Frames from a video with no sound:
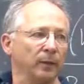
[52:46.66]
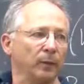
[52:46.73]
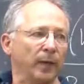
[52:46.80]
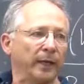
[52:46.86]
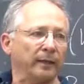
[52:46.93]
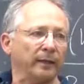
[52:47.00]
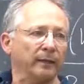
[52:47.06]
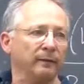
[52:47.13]

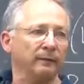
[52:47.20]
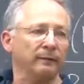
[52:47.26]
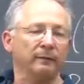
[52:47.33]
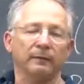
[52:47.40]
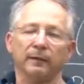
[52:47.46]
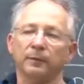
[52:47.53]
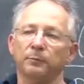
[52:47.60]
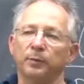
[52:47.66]
Why can't
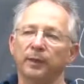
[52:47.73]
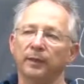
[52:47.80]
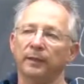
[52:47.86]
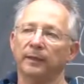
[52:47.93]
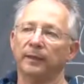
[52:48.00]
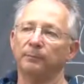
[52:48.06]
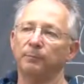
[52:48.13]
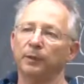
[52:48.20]
there be
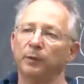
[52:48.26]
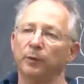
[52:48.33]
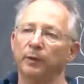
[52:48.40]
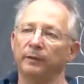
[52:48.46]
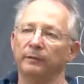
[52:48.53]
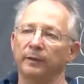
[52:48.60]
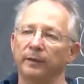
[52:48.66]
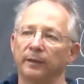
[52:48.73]
an
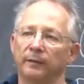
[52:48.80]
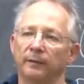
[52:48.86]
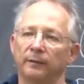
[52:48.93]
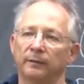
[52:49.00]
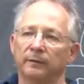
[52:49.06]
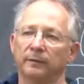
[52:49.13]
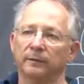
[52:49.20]
ambiguity here?